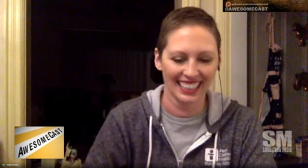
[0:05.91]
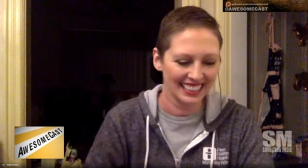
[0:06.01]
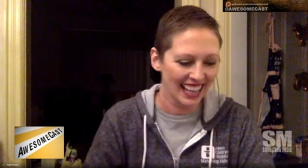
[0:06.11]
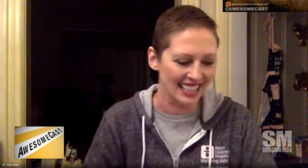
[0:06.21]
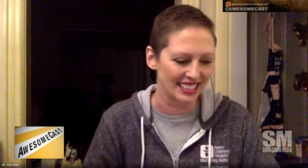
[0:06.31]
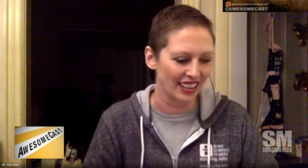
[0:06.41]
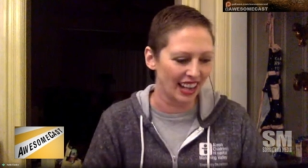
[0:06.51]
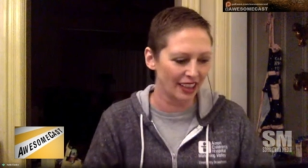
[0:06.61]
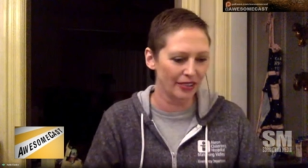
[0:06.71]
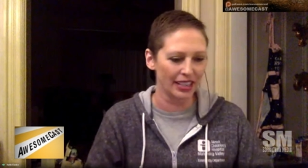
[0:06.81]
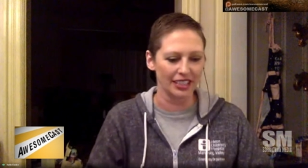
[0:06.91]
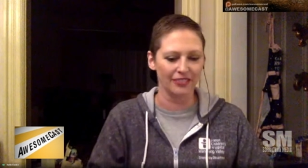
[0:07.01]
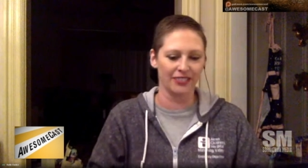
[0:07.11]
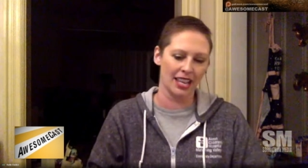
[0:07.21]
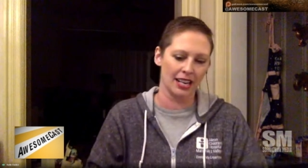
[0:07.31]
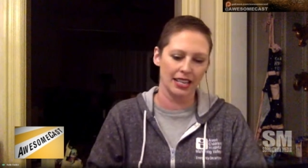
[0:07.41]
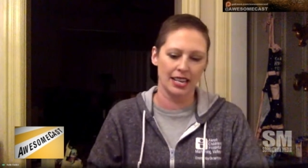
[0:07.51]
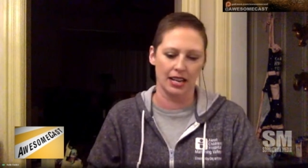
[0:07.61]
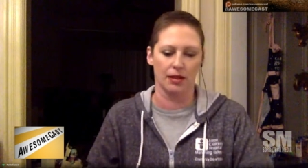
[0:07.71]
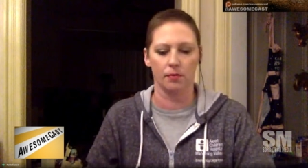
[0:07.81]
yeah, so Halloween has finally
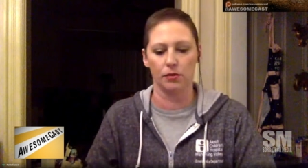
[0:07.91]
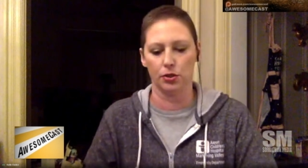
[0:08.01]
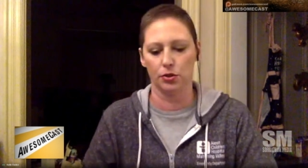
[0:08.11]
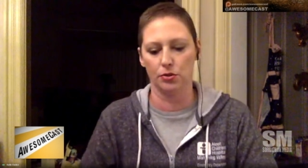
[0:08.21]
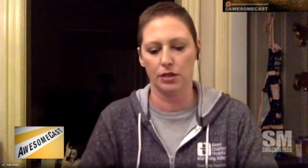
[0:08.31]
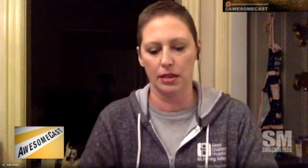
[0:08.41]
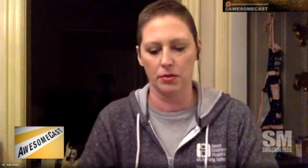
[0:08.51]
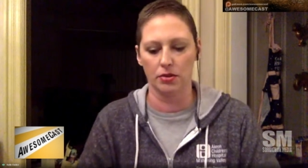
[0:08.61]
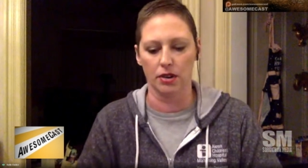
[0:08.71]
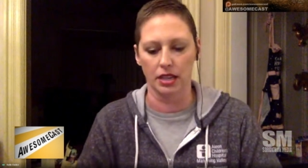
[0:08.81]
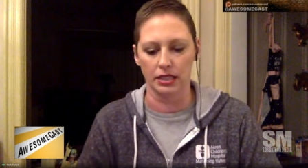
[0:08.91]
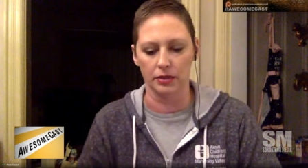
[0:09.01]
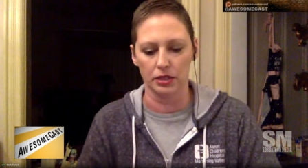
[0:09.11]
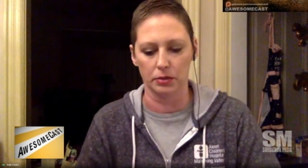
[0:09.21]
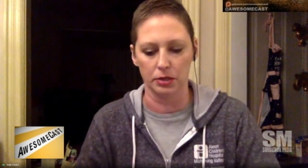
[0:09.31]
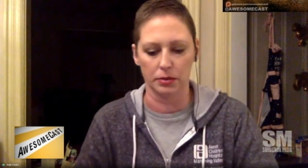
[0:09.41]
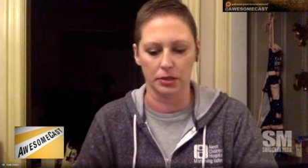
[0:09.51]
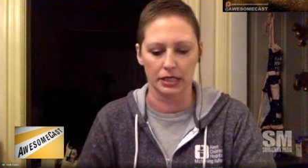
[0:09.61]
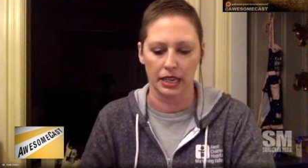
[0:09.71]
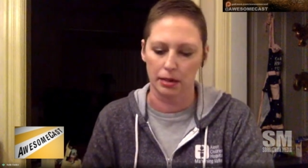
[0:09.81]
come to Animal Crossing, which I'm finally. super
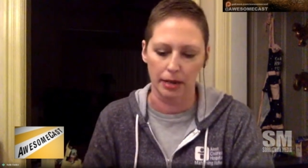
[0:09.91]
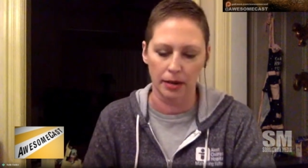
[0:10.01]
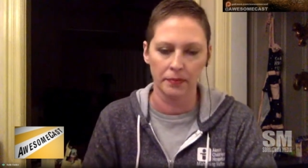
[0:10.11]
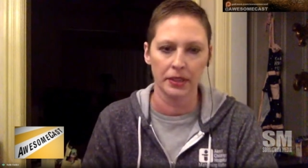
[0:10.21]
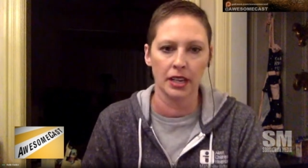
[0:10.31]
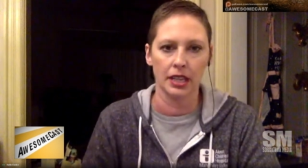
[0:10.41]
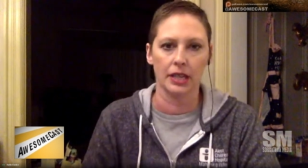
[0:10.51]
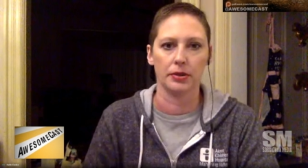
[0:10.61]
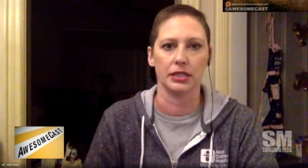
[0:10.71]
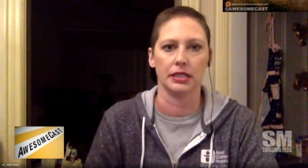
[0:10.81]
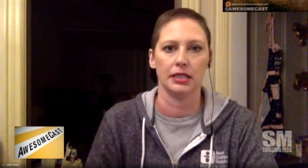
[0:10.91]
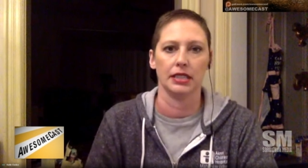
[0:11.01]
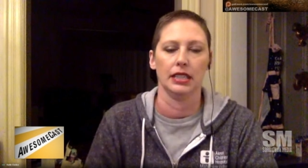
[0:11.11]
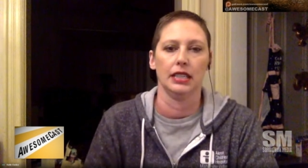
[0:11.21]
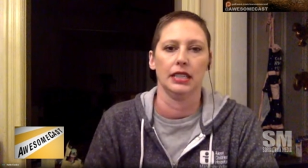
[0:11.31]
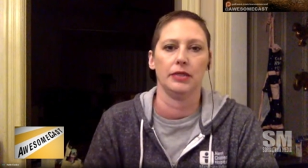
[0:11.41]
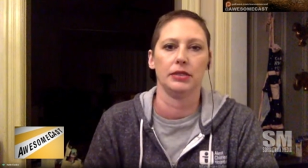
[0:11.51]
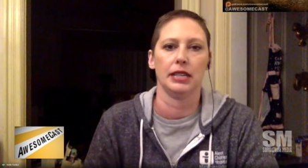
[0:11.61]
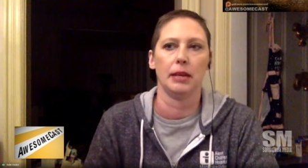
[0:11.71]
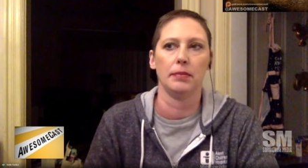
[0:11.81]
excited about. There was there was
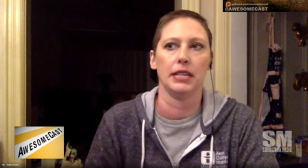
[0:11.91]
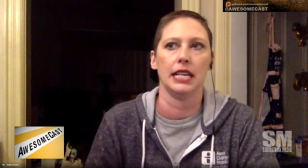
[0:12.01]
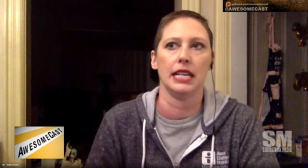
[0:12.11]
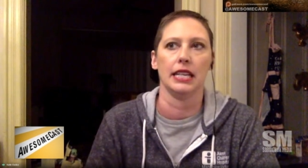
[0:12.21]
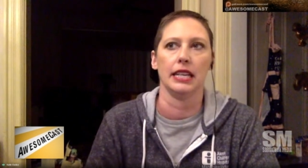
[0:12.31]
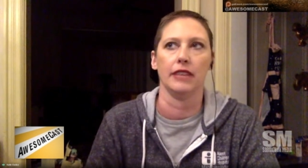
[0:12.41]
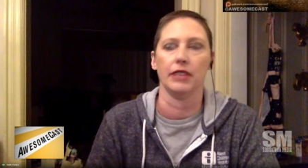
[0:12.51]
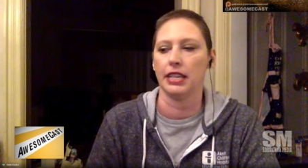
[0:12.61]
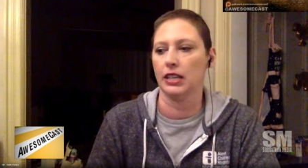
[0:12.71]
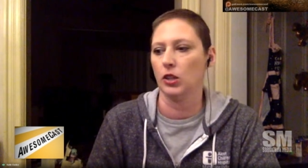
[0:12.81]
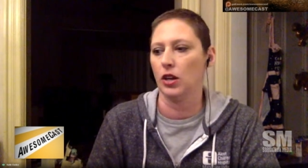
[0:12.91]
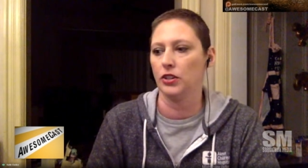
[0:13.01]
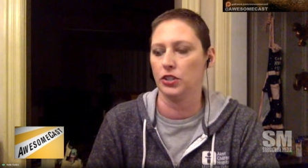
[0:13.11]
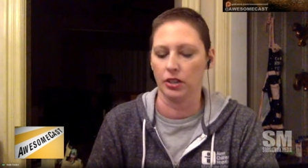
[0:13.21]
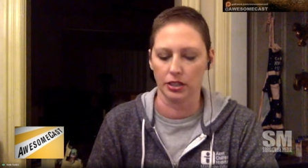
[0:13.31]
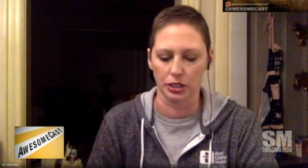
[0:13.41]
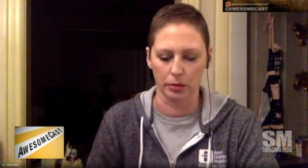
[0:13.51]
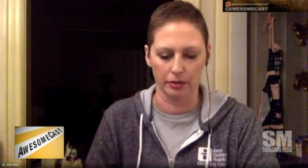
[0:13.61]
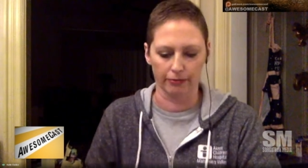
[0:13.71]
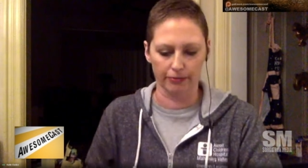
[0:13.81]
an update and then everything launched on
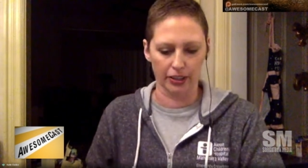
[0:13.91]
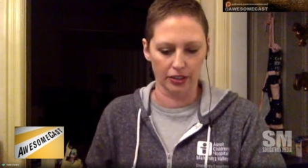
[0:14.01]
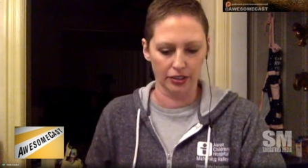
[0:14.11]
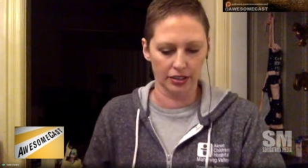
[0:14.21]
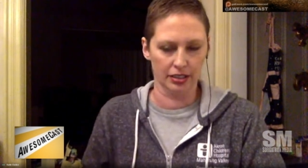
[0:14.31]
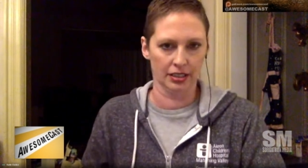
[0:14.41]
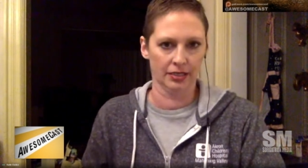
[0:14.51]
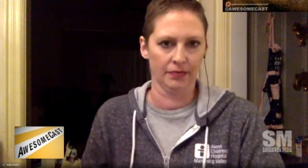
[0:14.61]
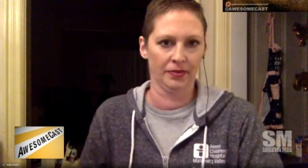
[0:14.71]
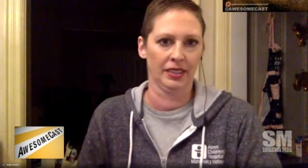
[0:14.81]
October 1st. Mm-hmm.